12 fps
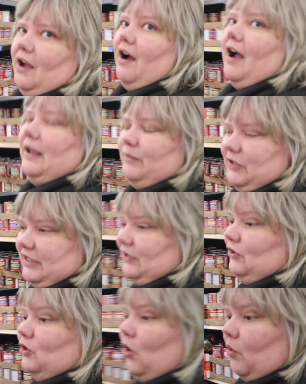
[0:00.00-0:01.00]
Am I embarrassing
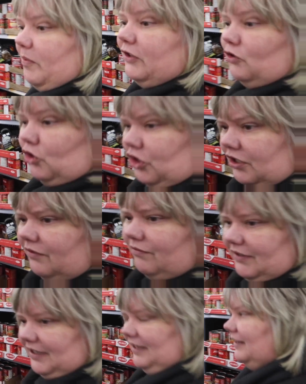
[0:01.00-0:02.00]
you? No, but there's
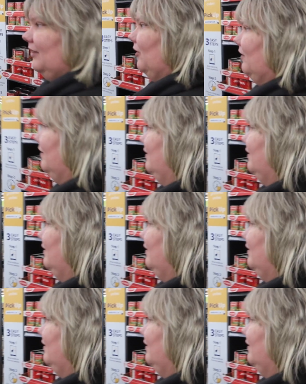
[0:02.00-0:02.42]
children in here.